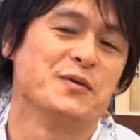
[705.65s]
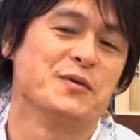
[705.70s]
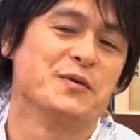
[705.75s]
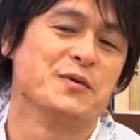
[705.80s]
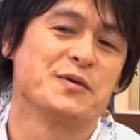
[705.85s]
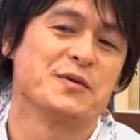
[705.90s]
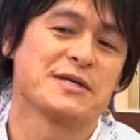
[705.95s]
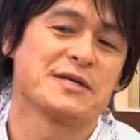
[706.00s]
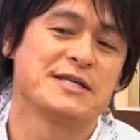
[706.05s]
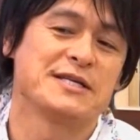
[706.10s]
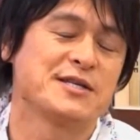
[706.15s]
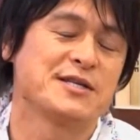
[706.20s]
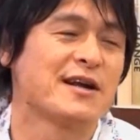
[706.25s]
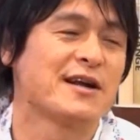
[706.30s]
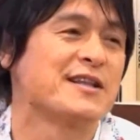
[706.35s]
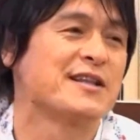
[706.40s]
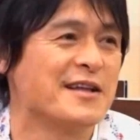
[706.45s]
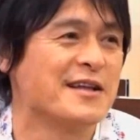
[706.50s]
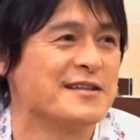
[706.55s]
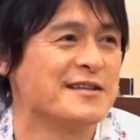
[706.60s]
Pixel
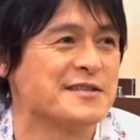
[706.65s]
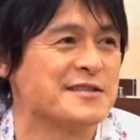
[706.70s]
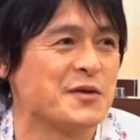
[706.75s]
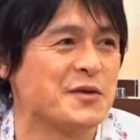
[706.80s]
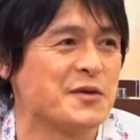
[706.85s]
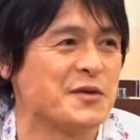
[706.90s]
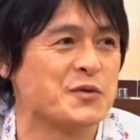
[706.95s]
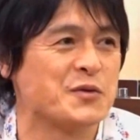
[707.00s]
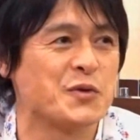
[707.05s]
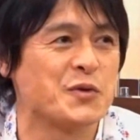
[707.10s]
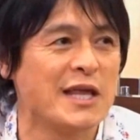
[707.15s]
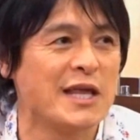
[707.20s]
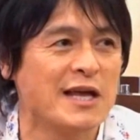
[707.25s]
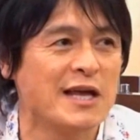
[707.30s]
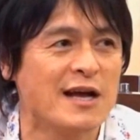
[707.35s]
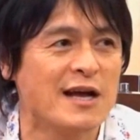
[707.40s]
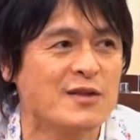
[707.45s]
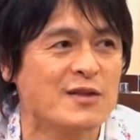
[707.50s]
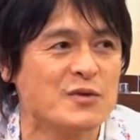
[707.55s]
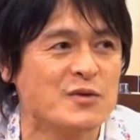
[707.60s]
shift
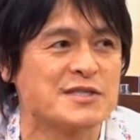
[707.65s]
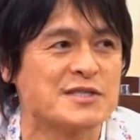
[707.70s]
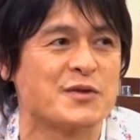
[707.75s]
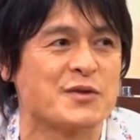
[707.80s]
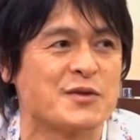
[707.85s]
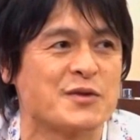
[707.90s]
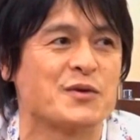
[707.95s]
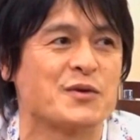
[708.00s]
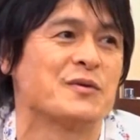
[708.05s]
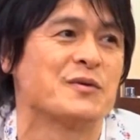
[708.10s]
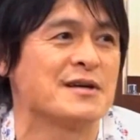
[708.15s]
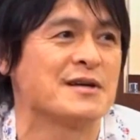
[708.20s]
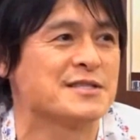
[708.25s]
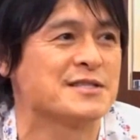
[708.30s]
resolution and